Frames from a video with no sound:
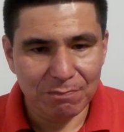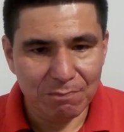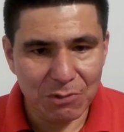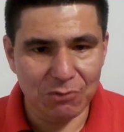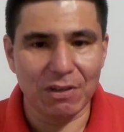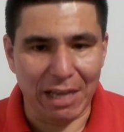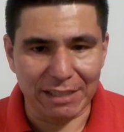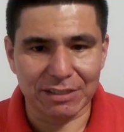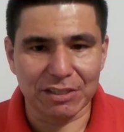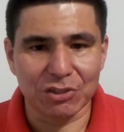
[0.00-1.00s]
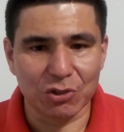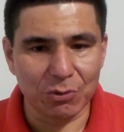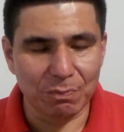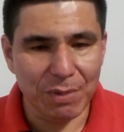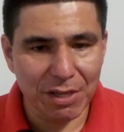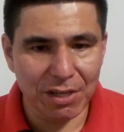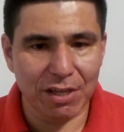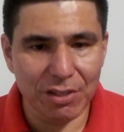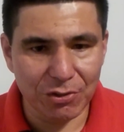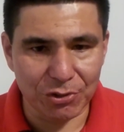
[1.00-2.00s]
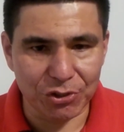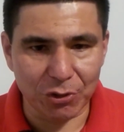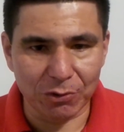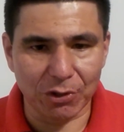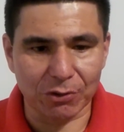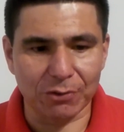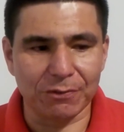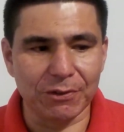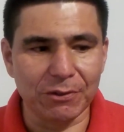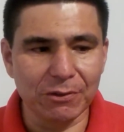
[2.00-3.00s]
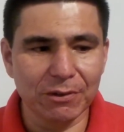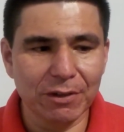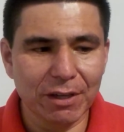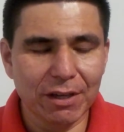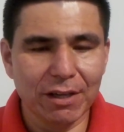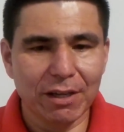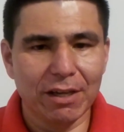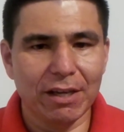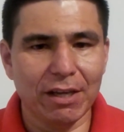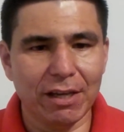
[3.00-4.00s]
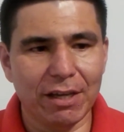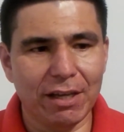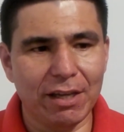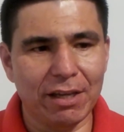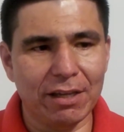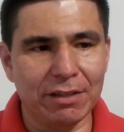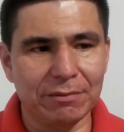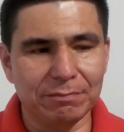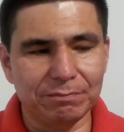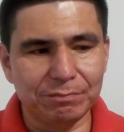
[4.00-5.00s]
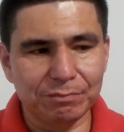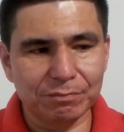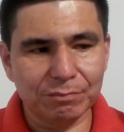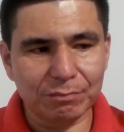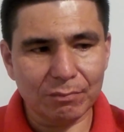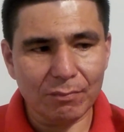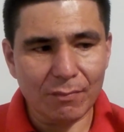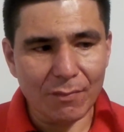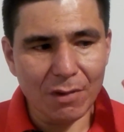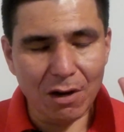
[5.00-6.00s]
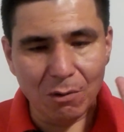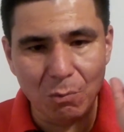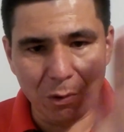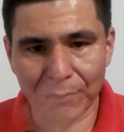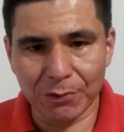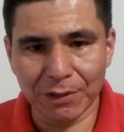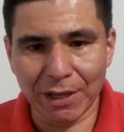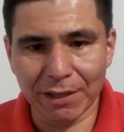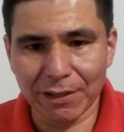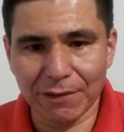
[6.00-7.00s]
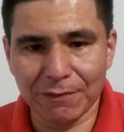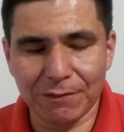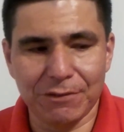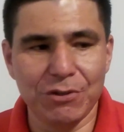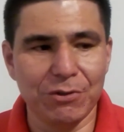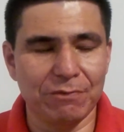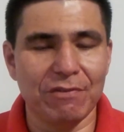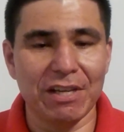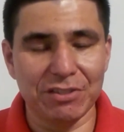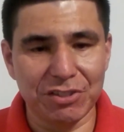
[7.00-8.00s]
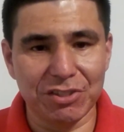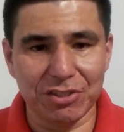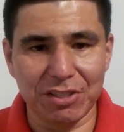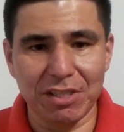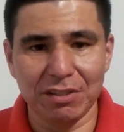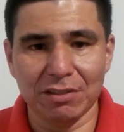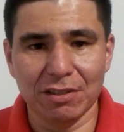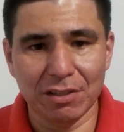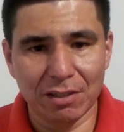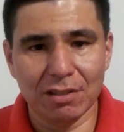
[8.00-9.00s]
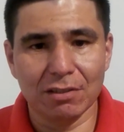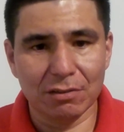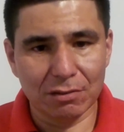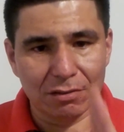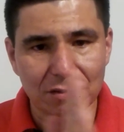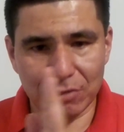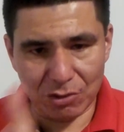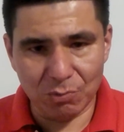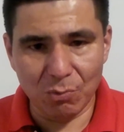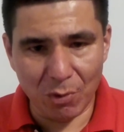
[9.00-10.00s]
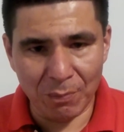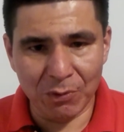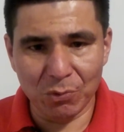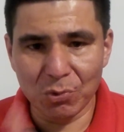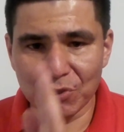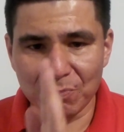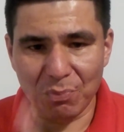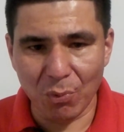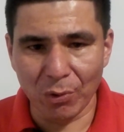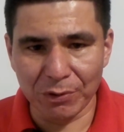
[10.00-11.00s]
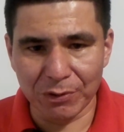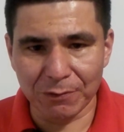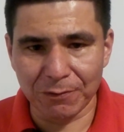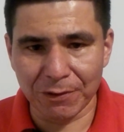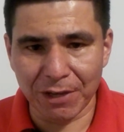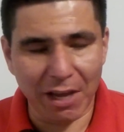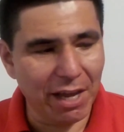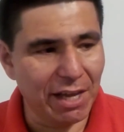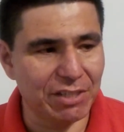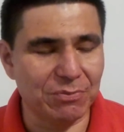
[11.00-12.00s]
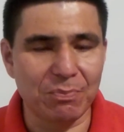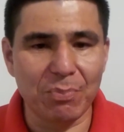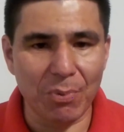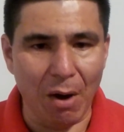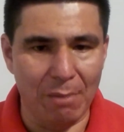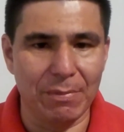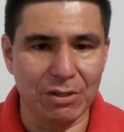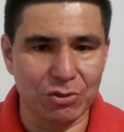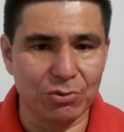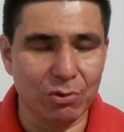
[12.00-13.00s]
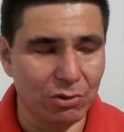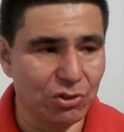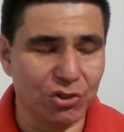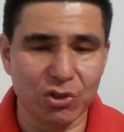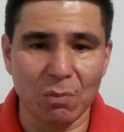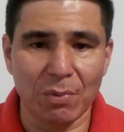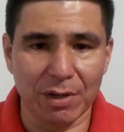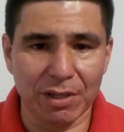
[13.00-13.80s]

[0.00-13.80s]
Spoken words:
Ms. Velasquez, could be in your show, Dr. Phil. And I wonder that if you invite Justine, this woman who is born different has brought me to somebody